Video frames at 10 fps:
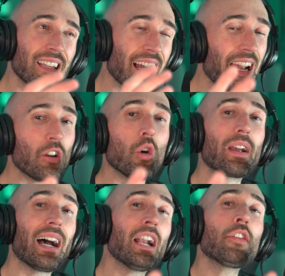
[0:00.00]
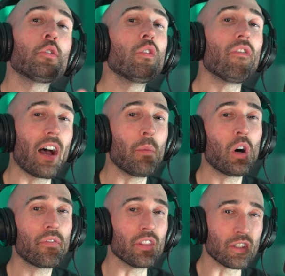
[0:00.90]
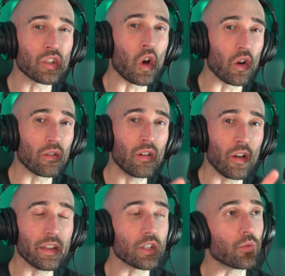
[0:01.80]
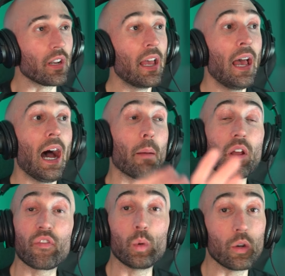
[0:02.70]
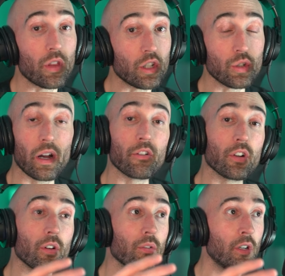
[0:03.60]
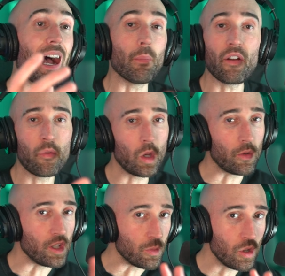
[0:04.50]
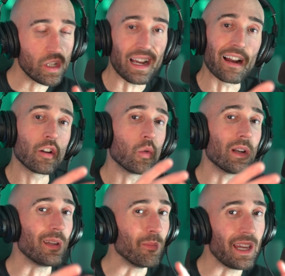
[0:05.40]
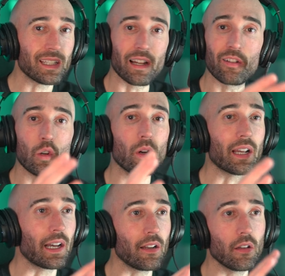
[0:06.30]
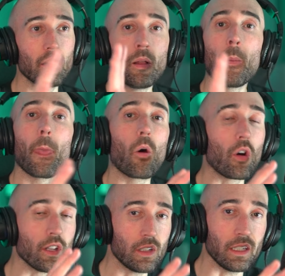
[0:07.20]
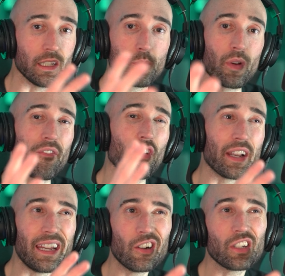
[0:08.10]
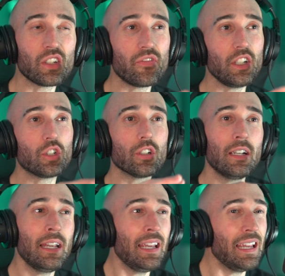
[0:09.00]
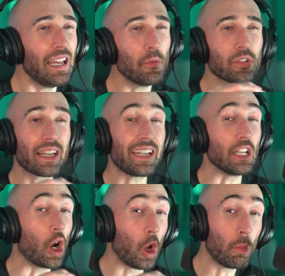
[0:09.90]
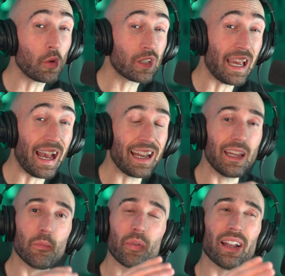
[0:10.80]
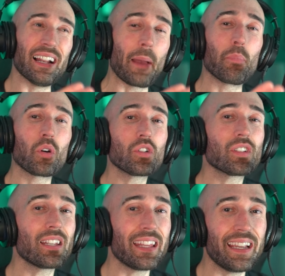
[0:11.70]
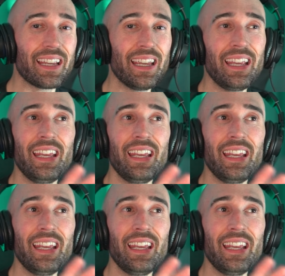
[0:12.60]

I don't know. It kind of threw the vibe off of the song on this one. I'm not familiar with Hunxho. I don't know. I'm not familiar with his music. I don't know what he makes. I don't know what kind of artist he is, but for here on this feature, it was like he almost had it, but I personally think